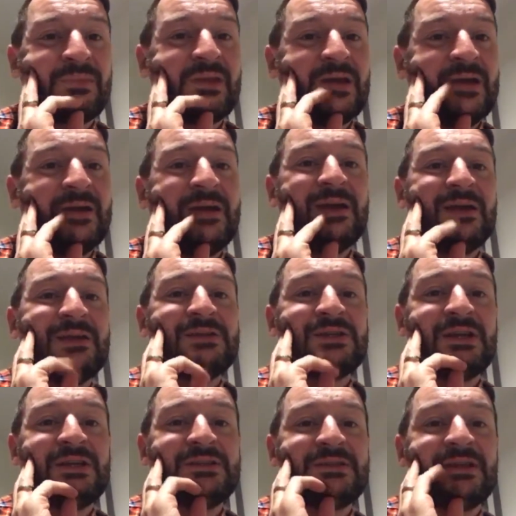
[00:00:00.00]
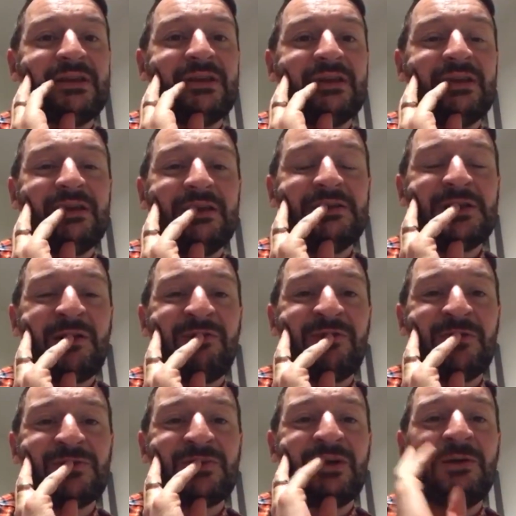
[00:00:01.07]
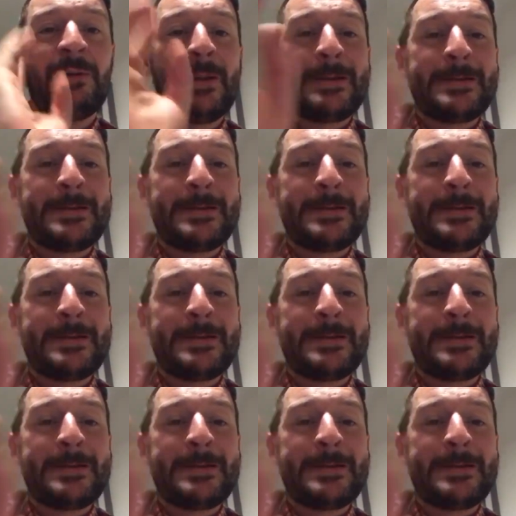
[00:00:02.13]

Cheers, Jaffa, as well.